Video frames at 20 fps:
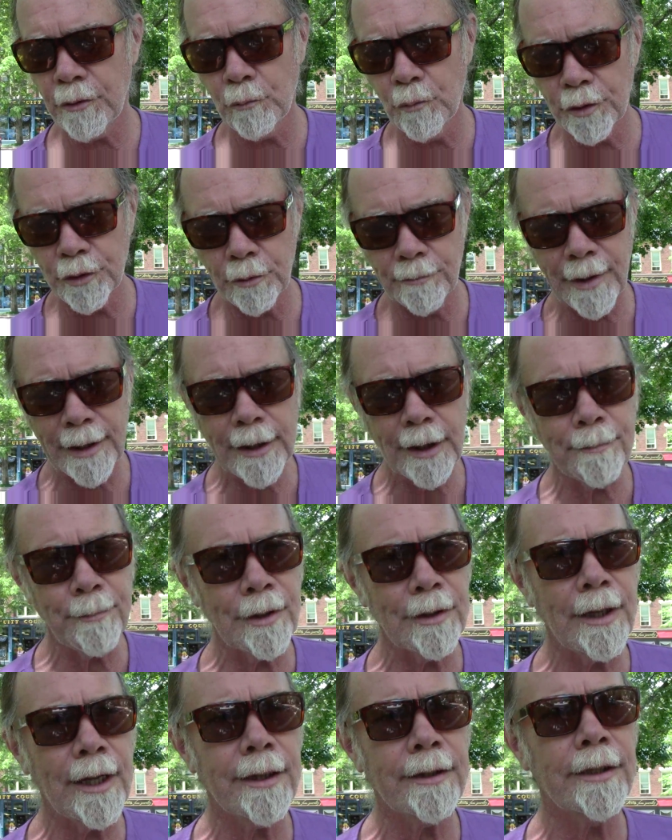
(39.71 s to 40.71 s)
when you make up a
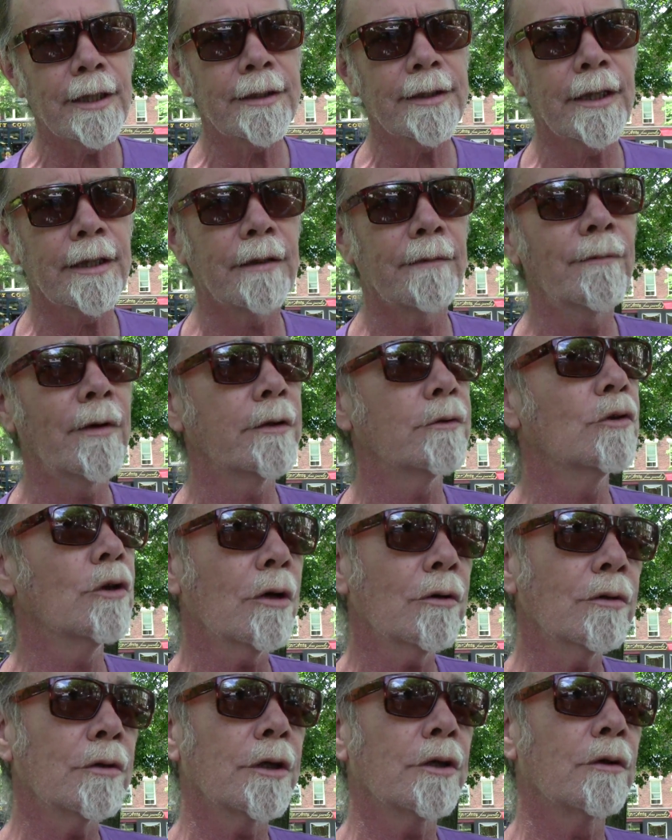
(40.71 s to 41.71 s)
lie like that,
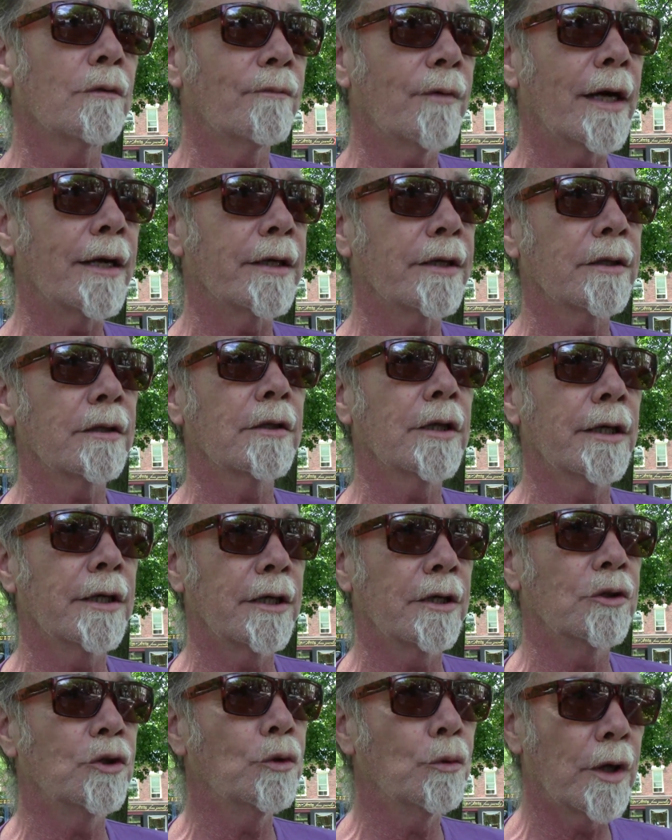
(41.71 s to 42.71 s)
not only are you
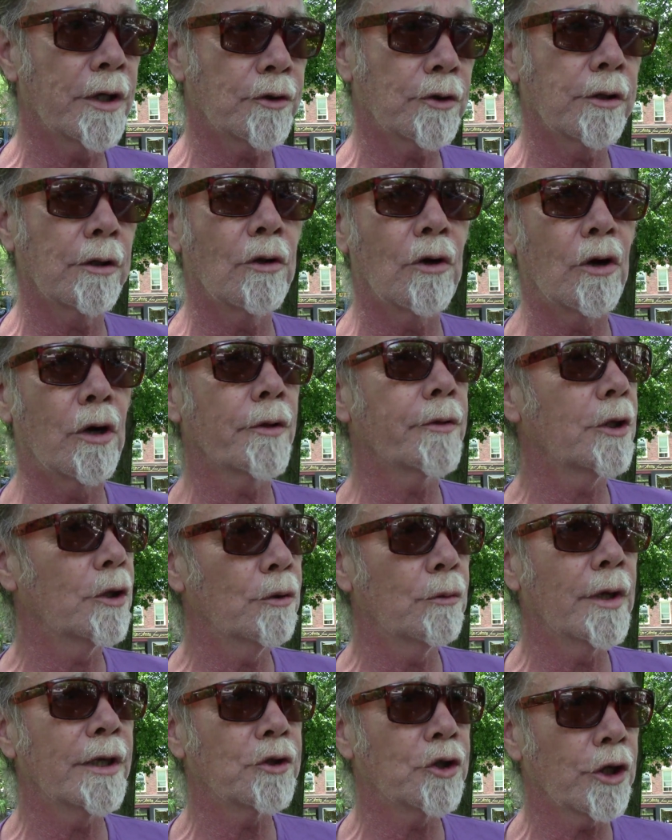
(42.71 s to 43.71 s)
violating U.S. law, the
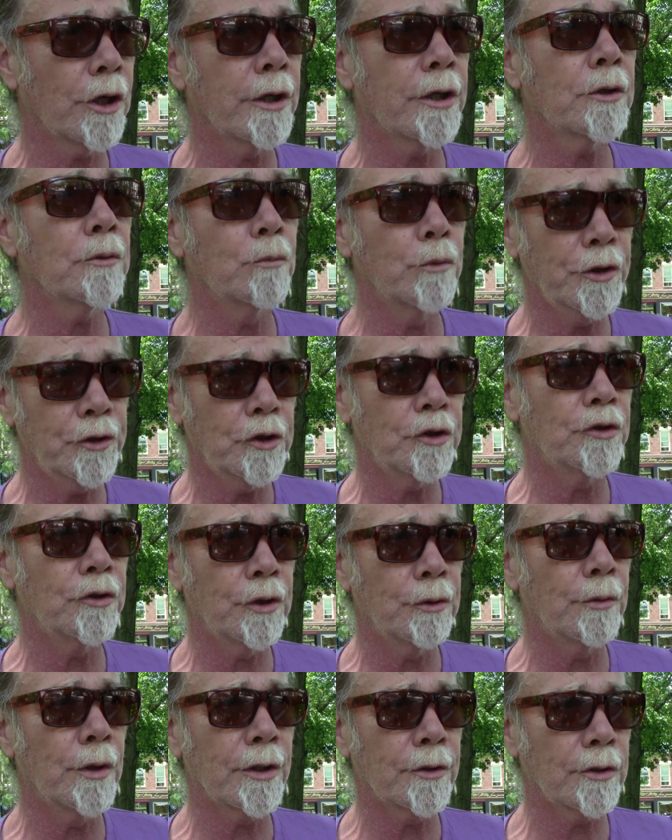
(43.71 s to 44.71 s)
U.N. Charter, which is
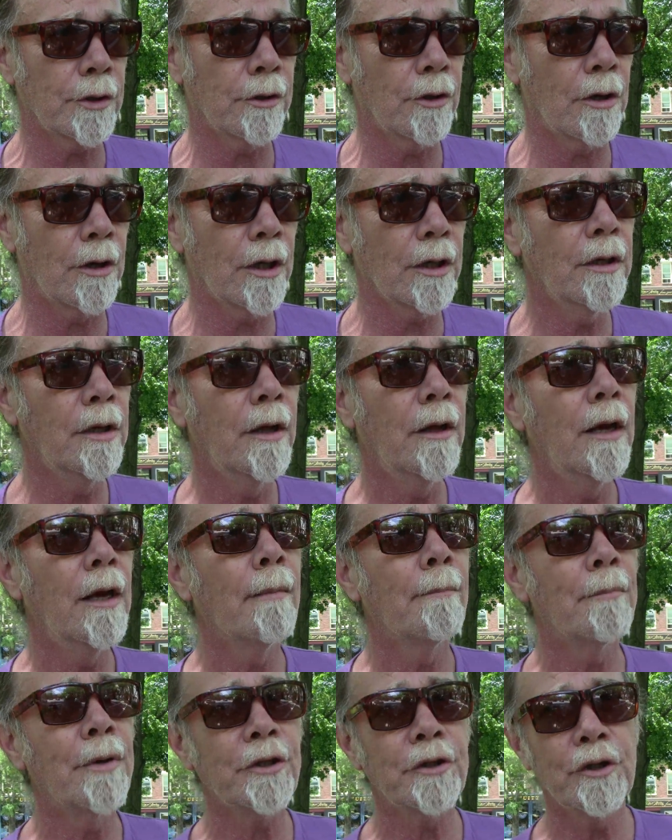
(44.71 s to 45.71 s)
U.S. law,
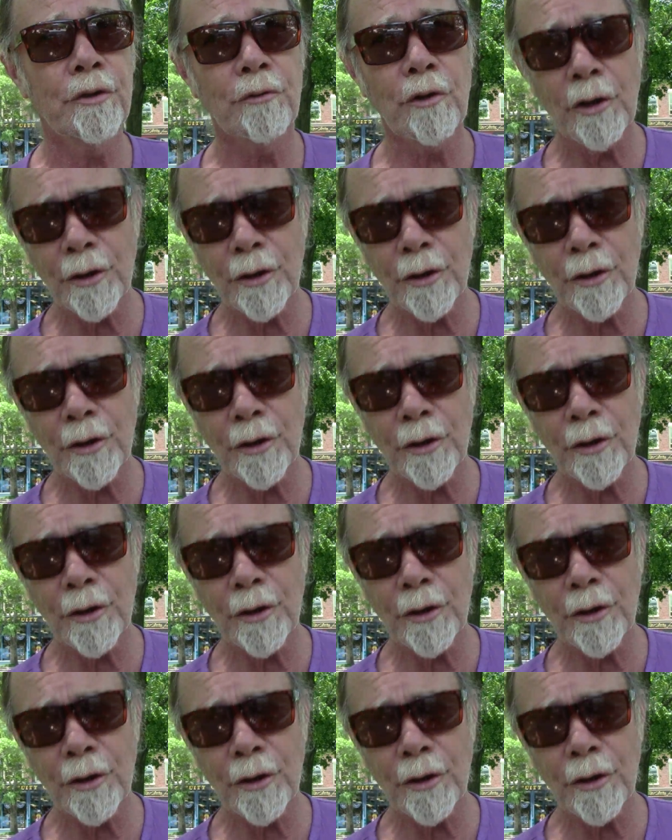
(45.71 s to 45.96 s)
but you're